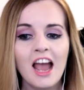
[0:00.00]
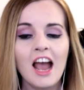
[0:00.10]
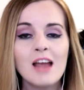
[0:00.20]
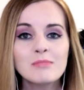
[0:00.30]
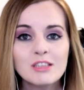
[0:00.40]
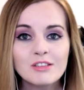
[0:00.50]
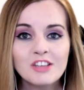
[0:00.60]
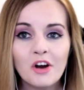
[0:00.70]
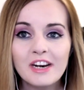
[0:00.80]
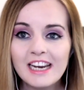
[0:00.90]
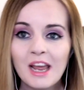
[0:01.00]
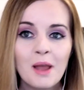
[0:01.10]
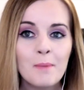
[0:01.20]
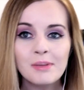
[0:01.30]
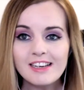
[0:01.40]
I'm so sorry.
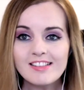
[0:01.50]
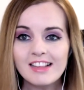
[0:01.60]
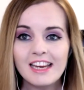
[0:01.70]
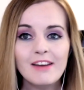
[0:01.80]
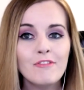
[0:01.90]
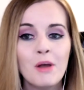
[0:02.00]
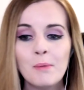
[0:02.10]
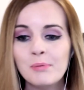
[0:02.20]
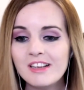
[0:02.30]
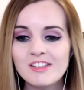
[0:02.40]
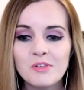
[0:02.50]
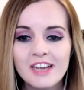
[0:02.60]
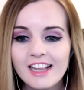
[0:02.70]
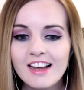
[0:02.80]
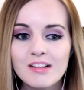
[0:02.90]
Please leave. Please don't
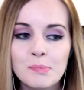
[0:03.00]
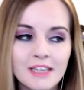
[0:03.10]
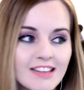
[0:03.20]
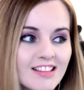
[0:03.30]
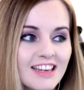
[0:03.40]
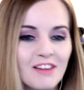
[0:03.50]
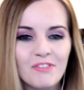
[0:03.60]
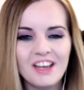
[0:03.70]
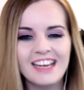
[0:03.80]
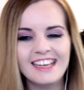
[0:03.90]
kill us. Please leave.